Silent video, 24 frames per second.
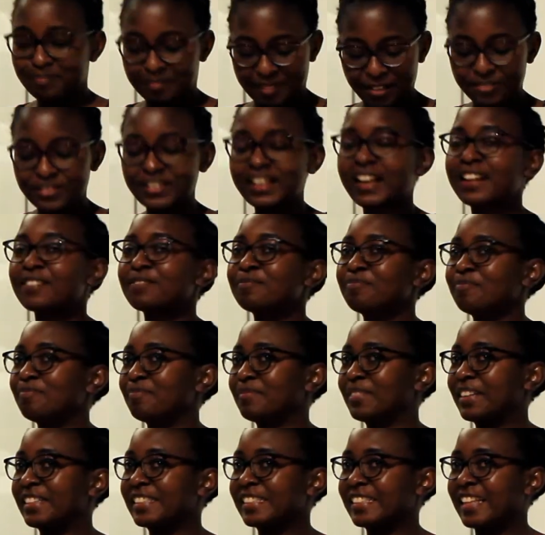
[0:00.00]
African
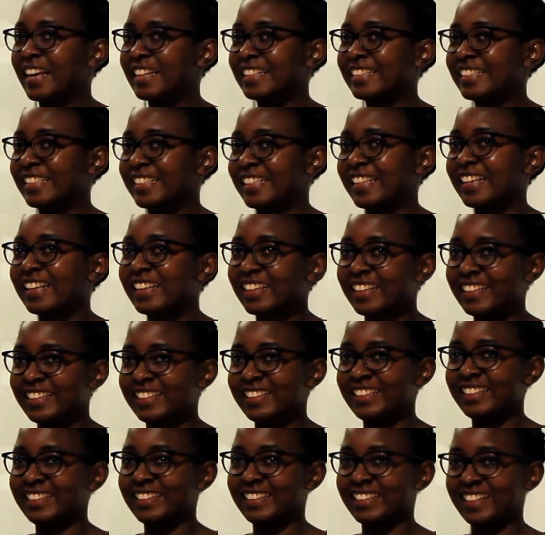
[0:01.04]
bracelets.
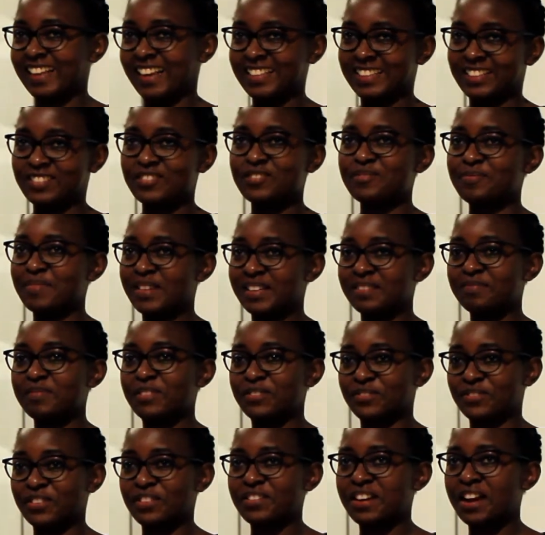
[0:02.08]
Yeah, that would make me
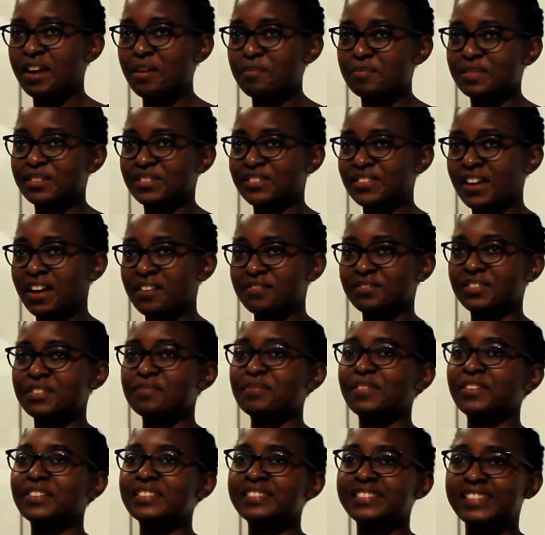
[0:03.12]
very happy to have them
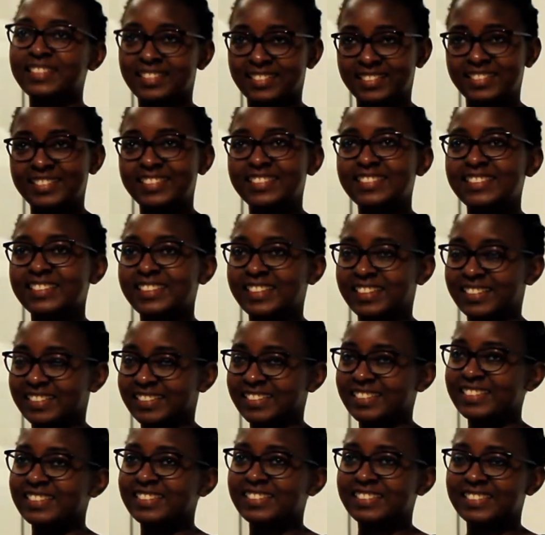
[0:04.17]
on.
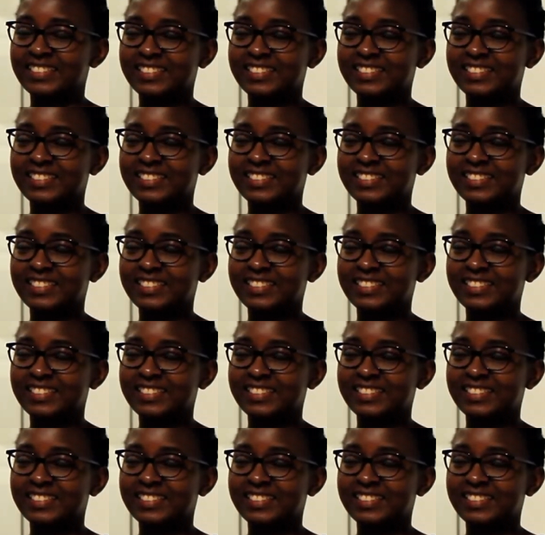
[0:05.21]
Yeah.